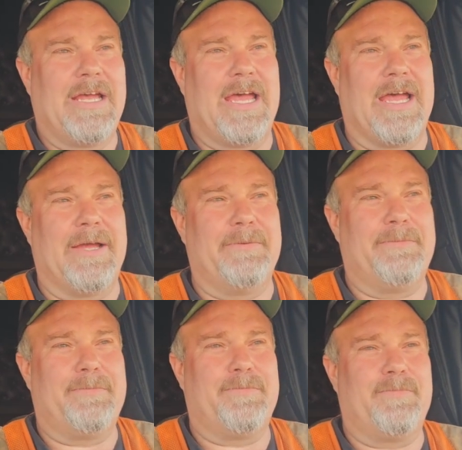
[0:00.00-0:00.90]

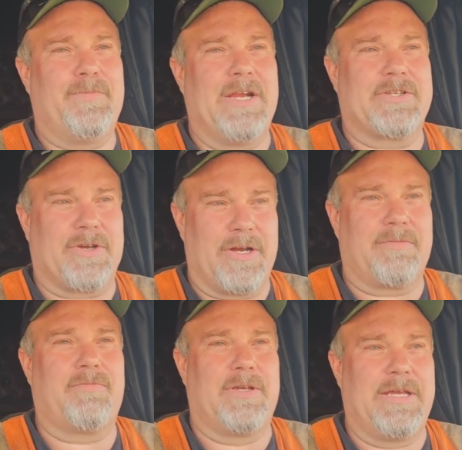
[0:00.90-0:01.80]
Then it's going
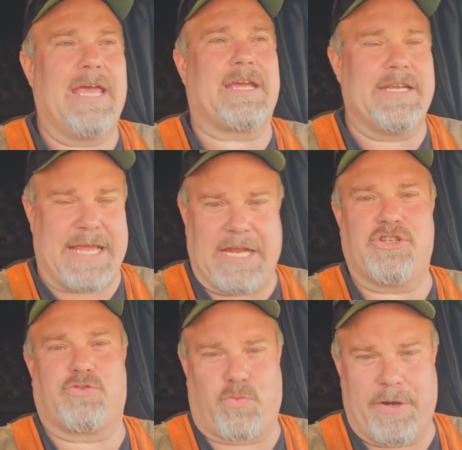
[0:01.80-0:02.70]
to get
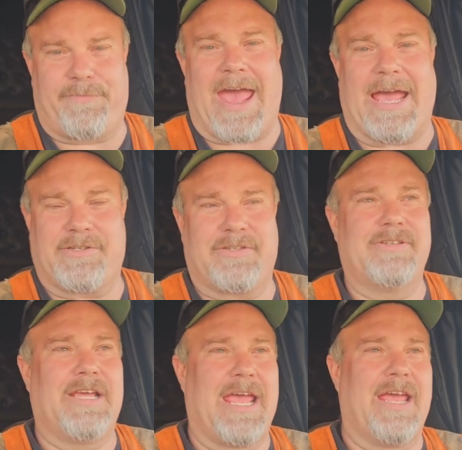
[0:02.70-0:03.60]
contagious real fast,
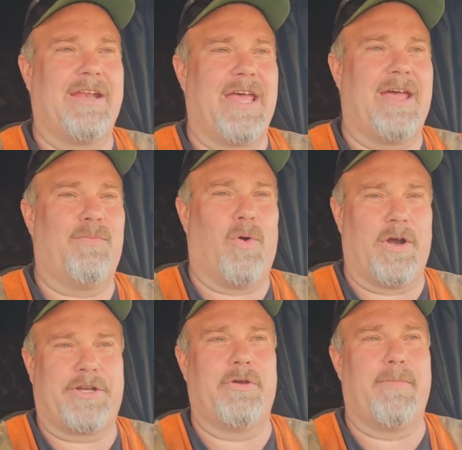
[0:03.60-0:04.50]
and
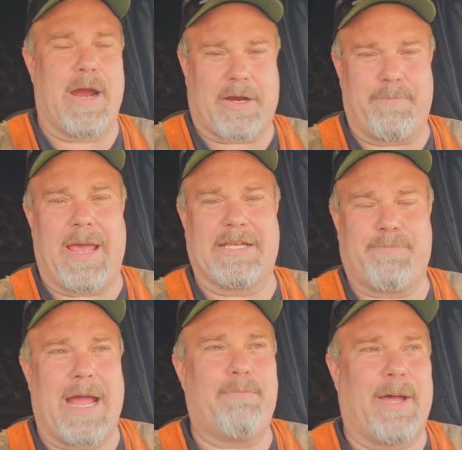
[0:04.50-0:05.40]
1 or 2 American banks
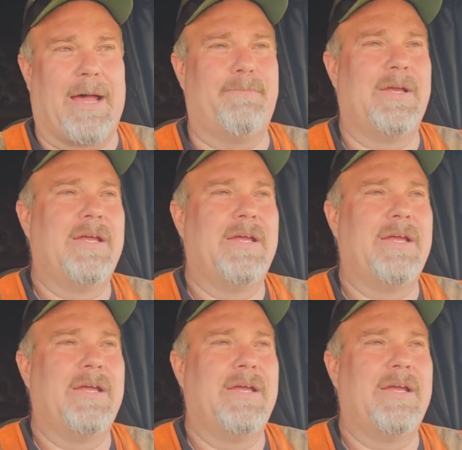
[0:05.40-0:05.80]
might pop.